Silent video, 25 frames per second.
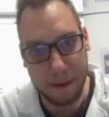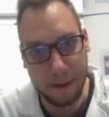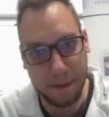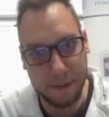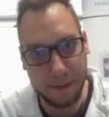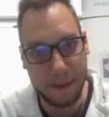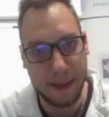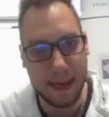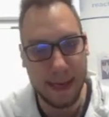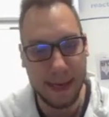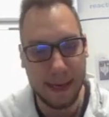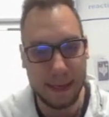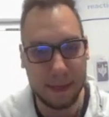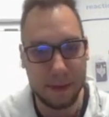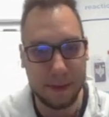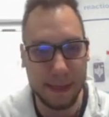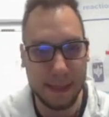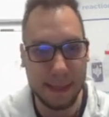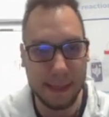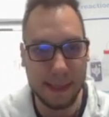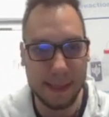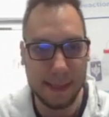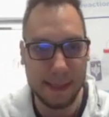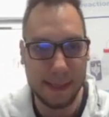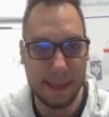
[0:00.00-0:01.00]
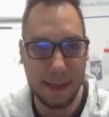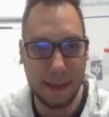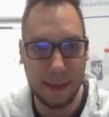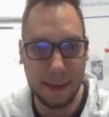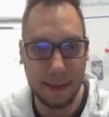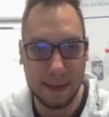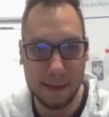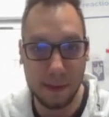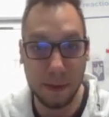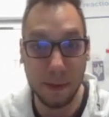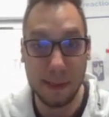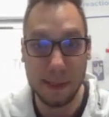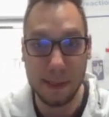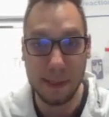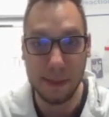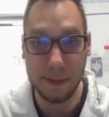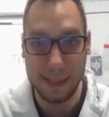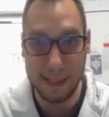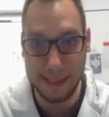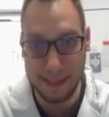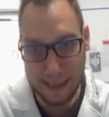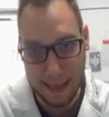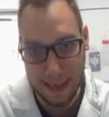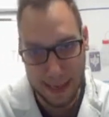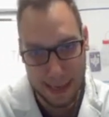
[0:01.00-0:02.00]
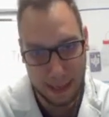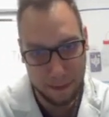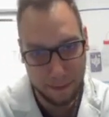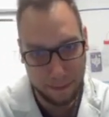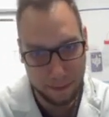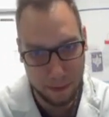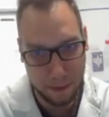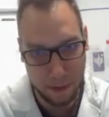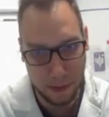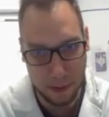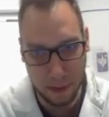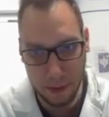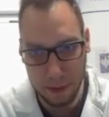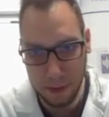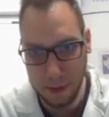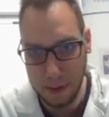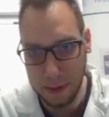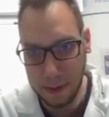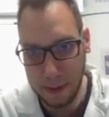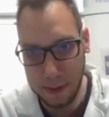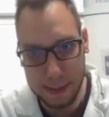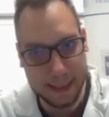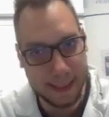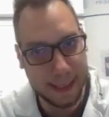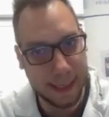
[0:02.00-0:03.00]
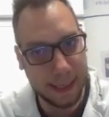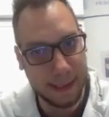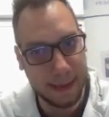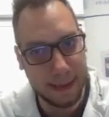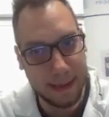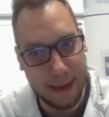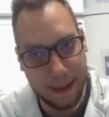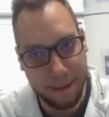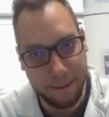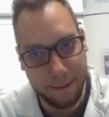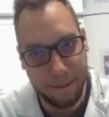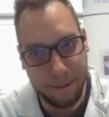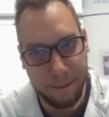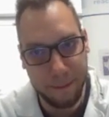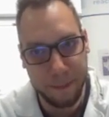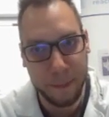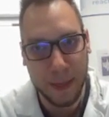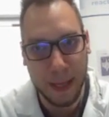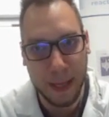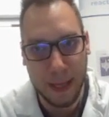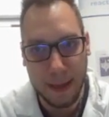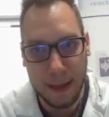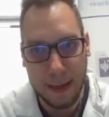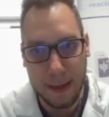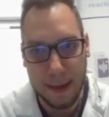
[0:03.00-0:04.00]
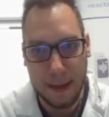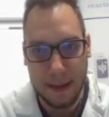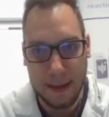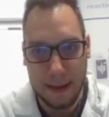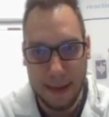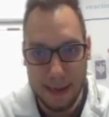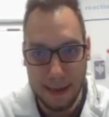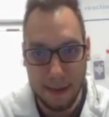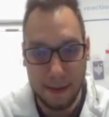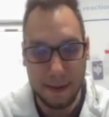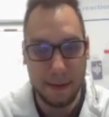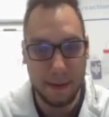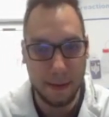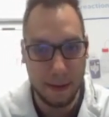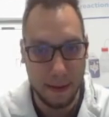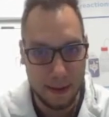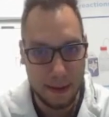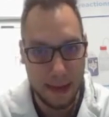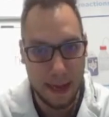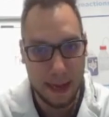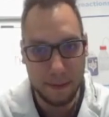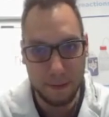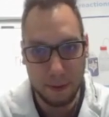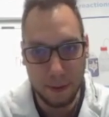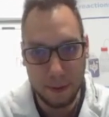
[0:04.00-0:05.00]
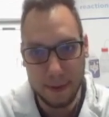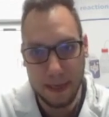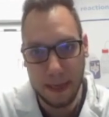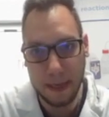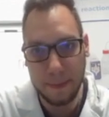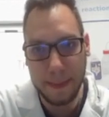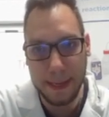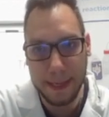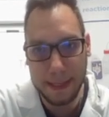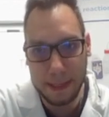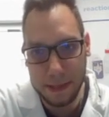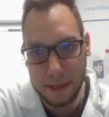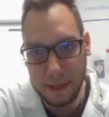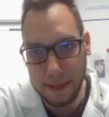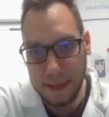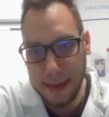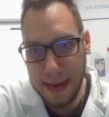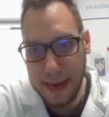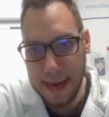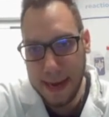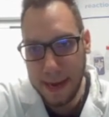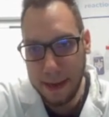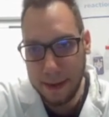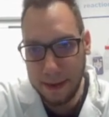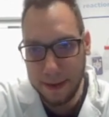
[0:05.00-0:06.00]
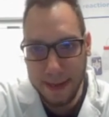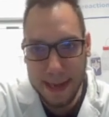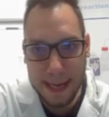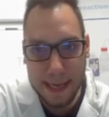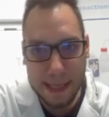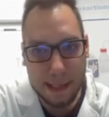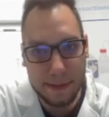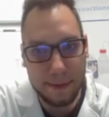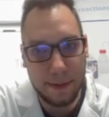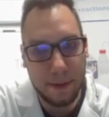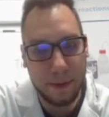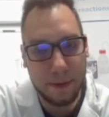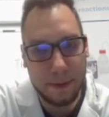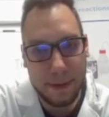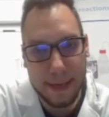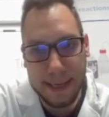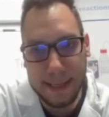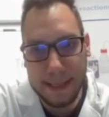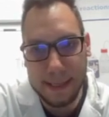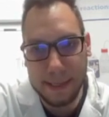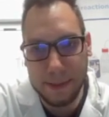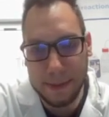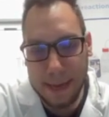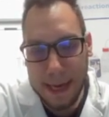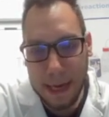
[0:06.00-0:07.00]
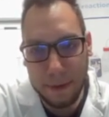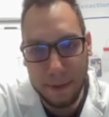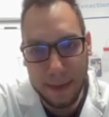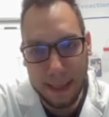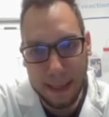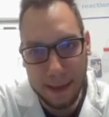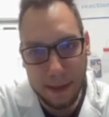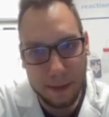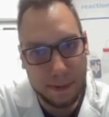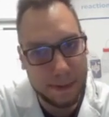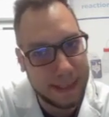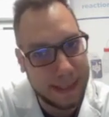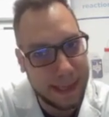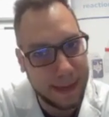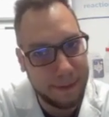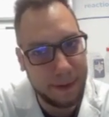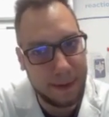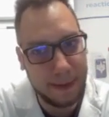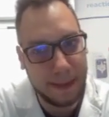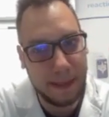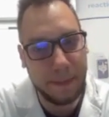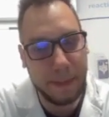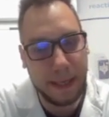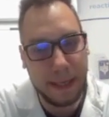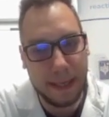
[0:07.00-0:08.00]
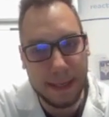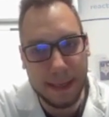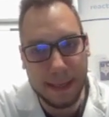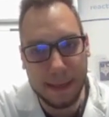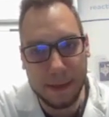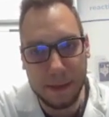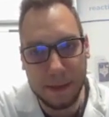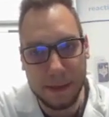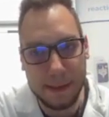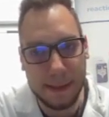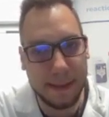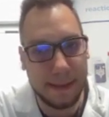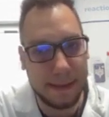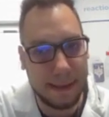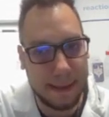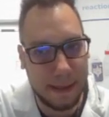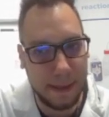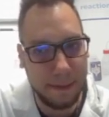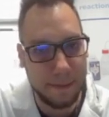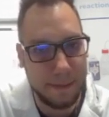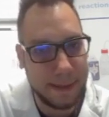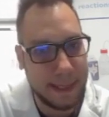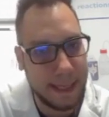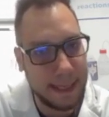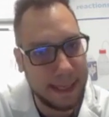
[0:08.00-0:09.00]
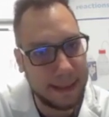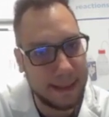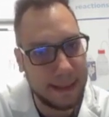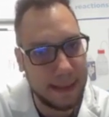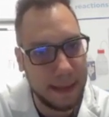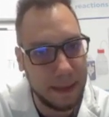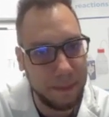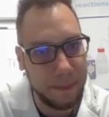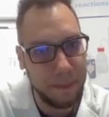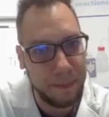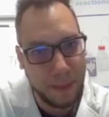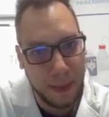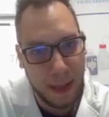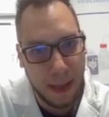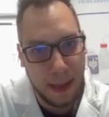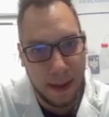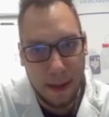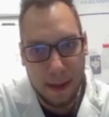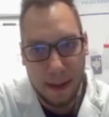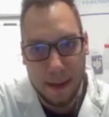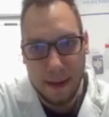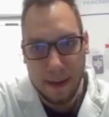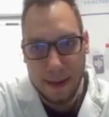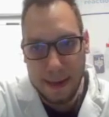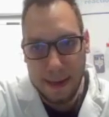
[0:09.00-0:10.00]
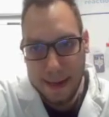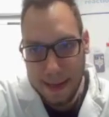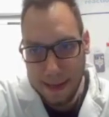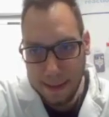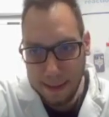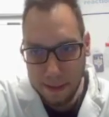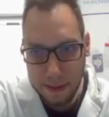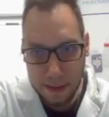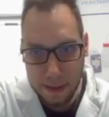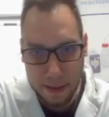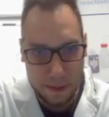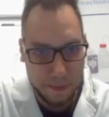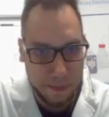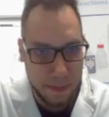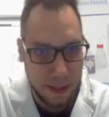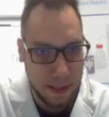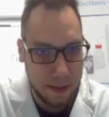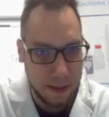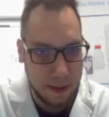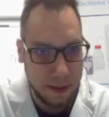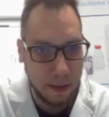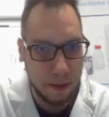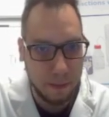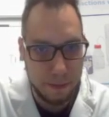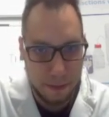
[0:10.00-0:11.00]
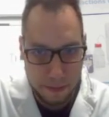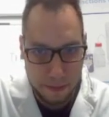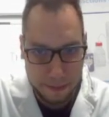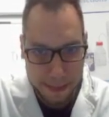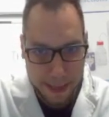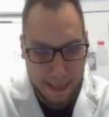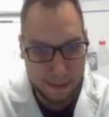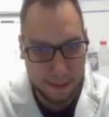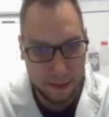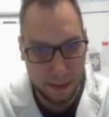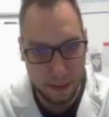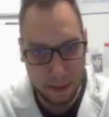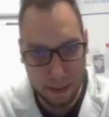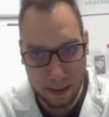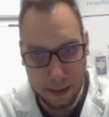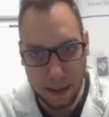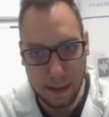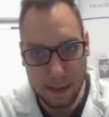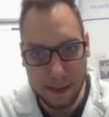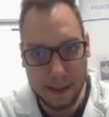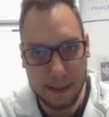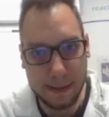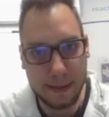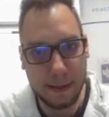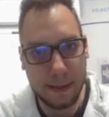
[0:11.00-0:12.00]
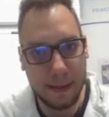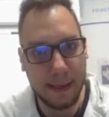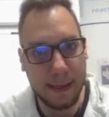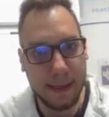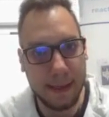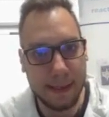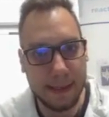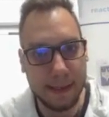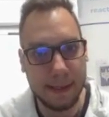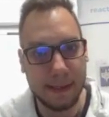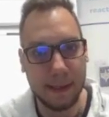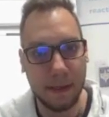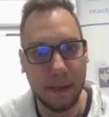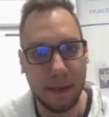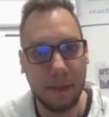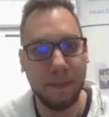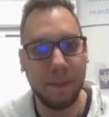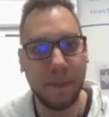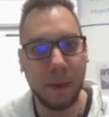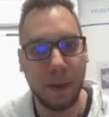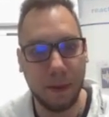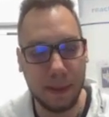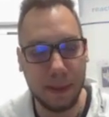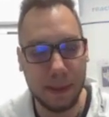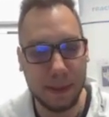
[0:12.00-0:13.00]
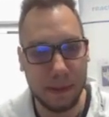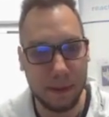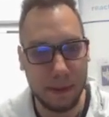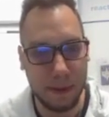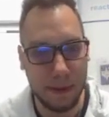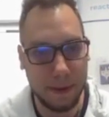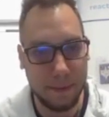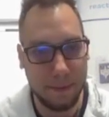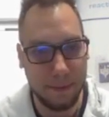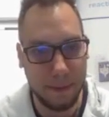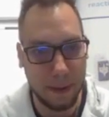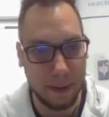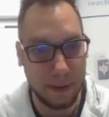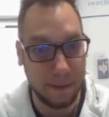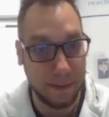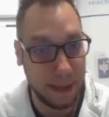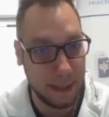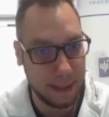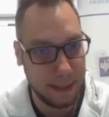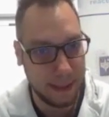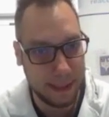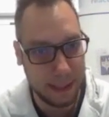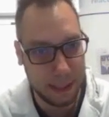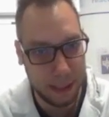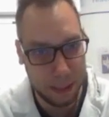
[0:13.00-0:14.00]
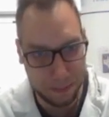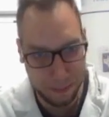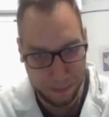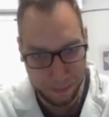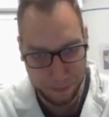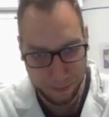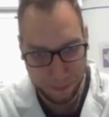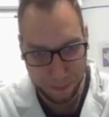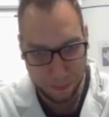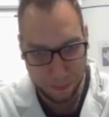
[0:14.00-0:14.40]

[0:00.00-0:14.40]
of the electrolysis cell is also designed for a longer cell life. And I've already mentioned the higher gas flow rate, so now we can do 70 milliliters instead of 60, and lower maintenance cost is also an advantage.